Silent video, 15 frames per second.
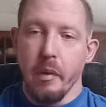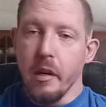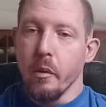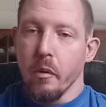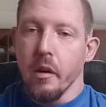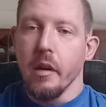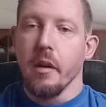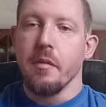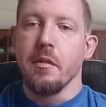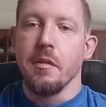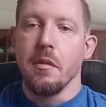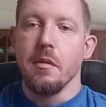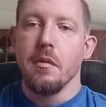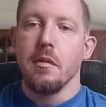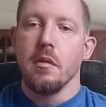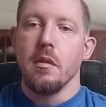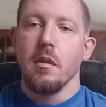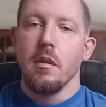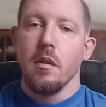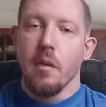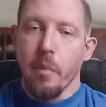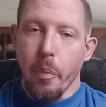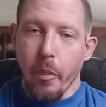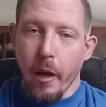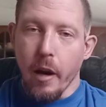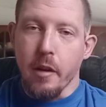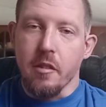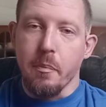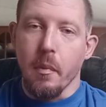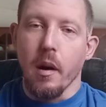be rich.
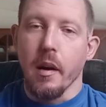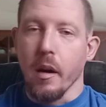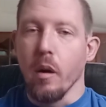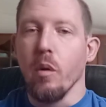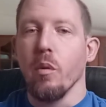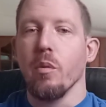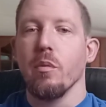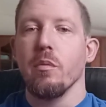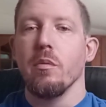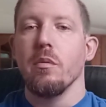That is my goal.